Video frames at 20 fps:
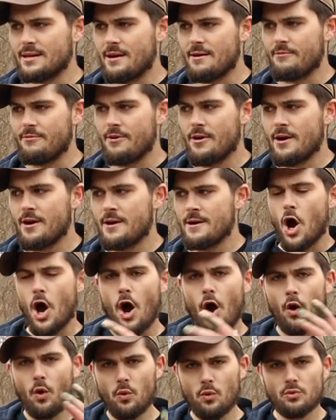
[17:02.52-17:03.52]
of
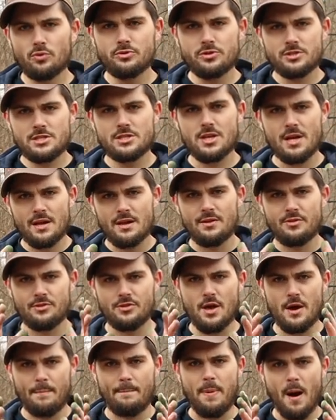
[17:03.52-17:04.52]
holds
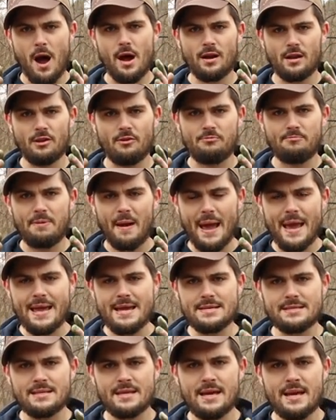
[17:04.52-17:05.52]
the bottle of
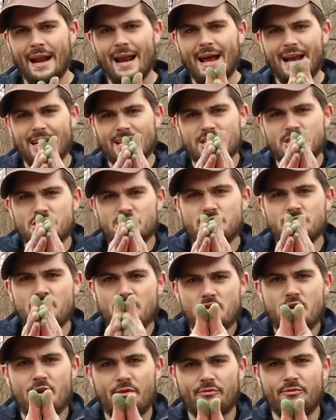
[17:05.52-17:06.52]
paint and I can
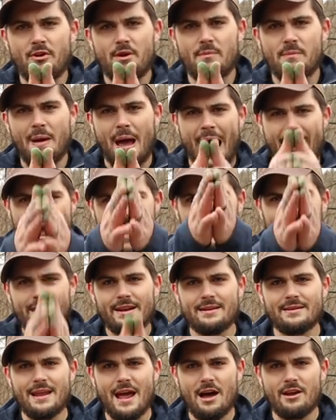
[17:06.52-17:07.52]
shoot it from
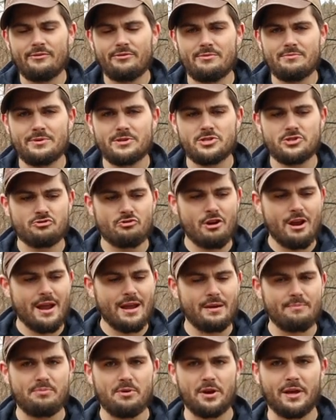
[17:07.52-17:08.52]
hanging down from a
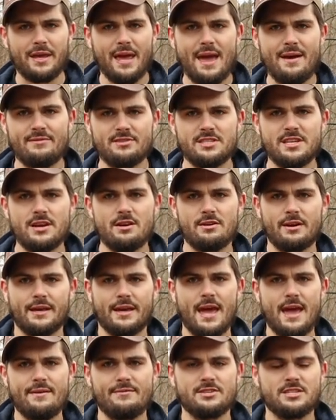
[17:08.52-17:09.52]
string and put a canvas here and a
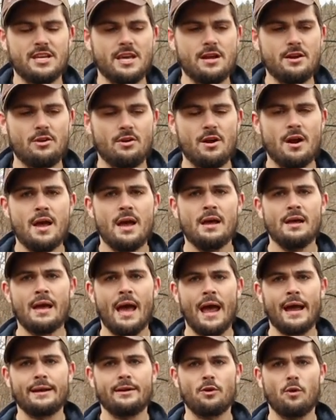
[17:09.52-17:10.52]
canvas here
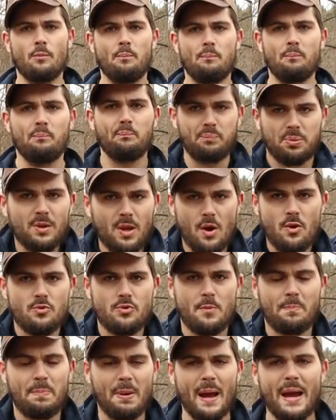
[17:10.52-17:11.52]
and it'll blow
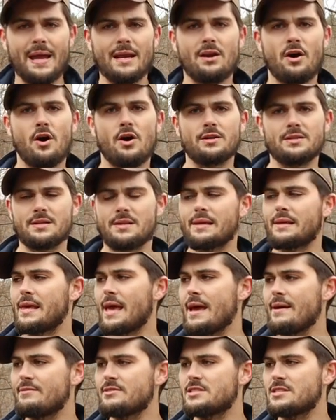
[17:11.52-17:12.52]
the paint onto the
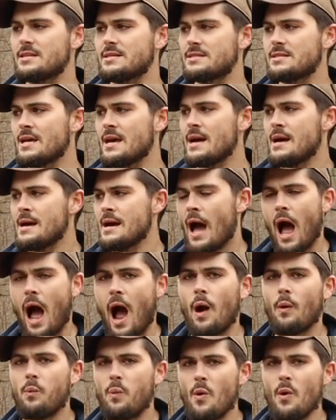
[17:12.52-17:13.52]
canvases.
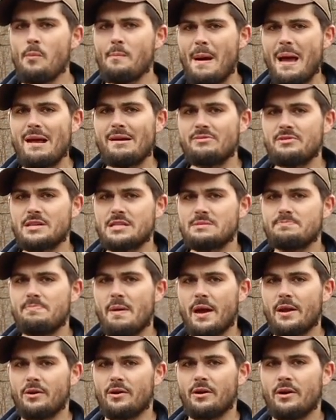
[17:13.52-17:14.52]
I will make this
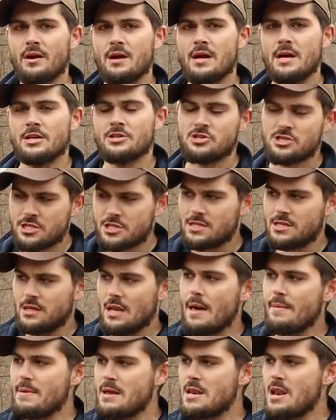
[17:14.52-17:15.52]
better. Just
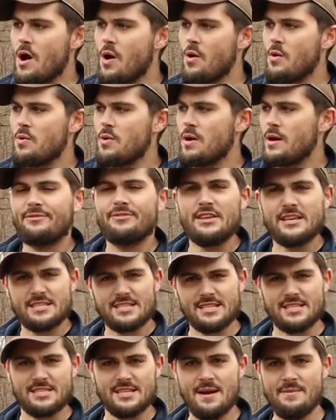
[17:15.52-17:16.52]
let me know if
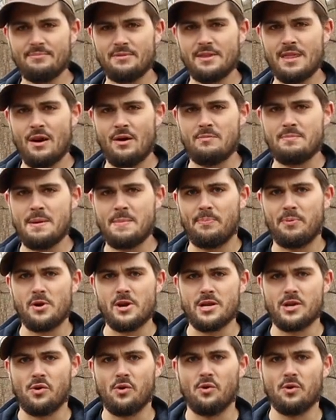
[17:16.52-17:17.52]
this is something that would be
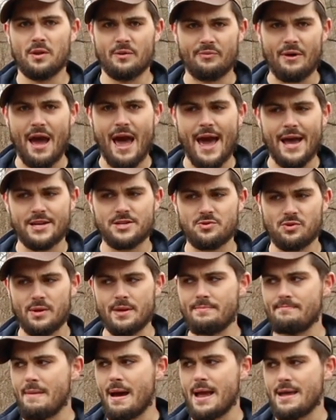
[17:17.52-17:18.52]
pretty cool if I
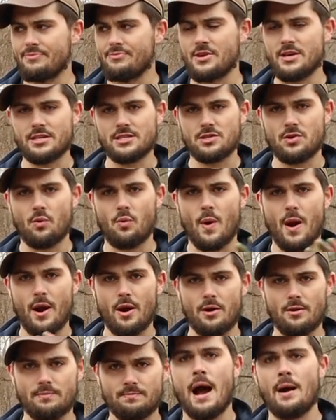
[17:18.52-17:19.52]
actually made this to
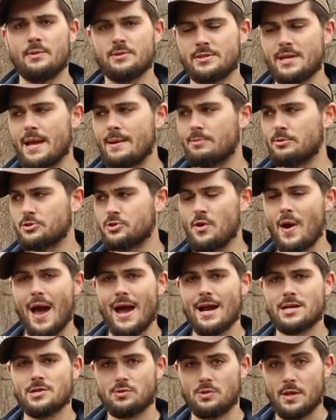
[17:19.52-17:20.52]
where I was able to
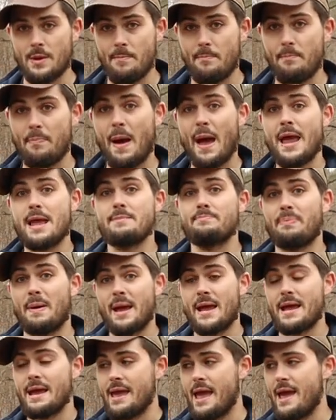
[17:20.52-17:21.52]
actually paint
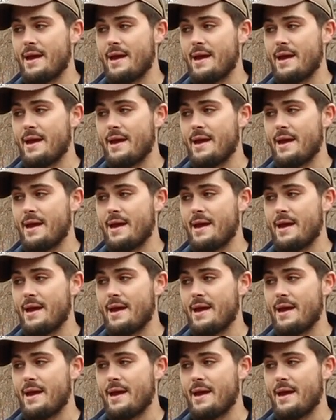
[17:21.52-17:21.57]
paint